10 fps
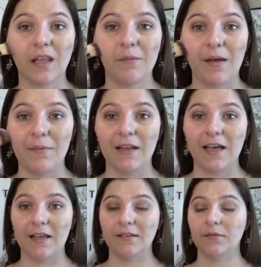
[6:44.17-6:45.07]
Might be
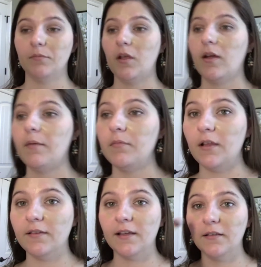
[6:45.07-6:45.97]
nice. Okay,
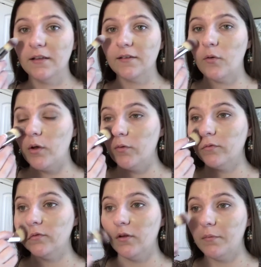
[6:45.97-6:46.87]
let's go
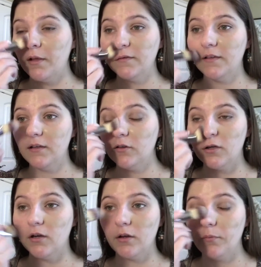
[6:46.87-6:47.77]
on, so I'm not sitting here
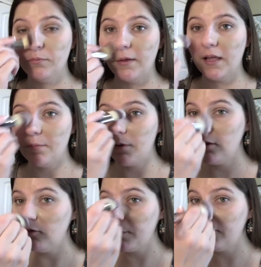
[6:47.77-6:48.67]
talking with makeup all
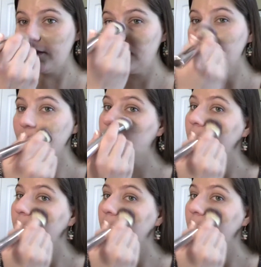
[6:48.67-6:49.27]
over my face.